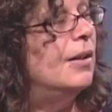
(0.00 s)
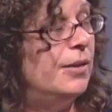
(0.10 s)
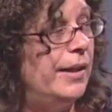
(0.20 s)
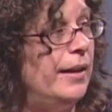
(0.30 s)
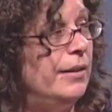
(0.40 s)

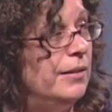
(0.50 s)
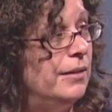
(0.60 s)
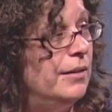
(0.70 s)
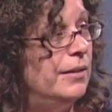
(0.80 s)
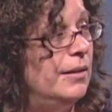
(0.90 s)
Okay.
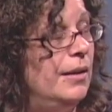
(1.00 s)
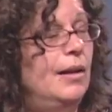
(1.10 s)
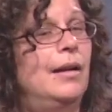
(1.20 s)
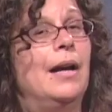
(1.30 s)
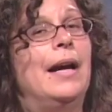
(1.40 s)

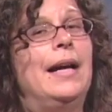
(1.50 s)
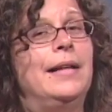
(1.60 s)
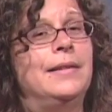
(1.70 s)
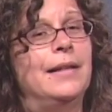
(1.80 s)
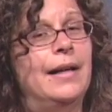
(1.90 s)

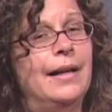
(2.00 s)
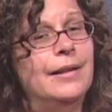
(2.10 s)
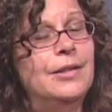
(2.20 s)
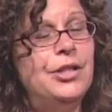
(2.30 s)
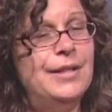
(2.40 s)
And
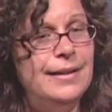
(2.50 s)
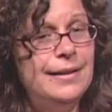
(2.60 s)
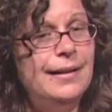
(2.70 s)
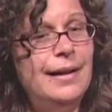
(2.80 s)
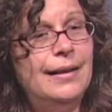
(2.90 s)
she
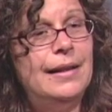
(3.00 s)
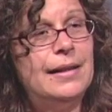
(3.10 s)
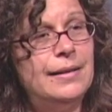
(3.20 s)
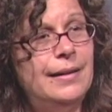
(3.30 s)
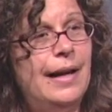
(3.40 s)
did that
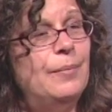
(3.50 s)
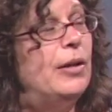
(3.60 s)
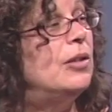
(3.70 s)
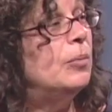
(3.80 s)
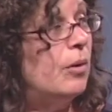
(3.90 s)
at a time
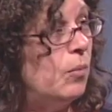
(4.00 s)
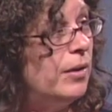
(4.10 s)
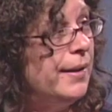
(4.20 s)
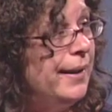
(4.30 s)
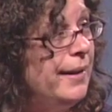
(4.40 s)
when you were
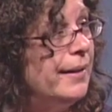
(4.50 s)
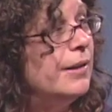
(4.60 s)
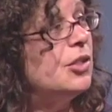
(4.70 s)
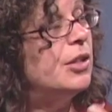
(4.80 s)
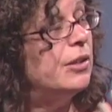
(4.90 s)
working,
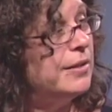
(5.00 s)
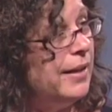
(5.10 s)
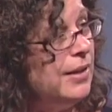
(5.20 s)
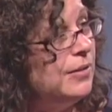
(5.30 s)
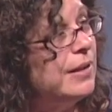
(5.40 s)
and she
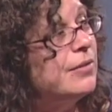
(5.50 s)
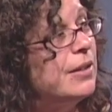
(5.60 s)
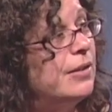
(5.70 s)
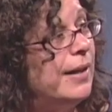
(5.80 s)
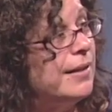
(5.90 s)
continued
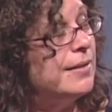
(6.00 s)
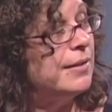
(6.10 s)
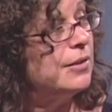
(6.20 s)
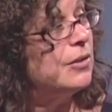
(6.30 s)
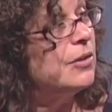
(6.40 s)
after you
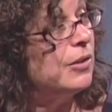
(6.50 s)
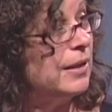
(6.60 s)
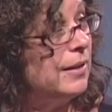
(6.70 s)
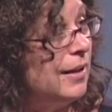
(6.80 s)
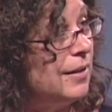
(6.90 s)
asked her to talk
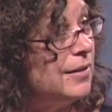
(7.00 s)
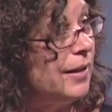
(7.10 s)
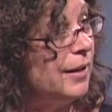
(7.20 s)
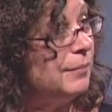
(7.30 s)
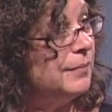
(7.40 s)
at another
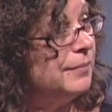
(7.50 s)
time?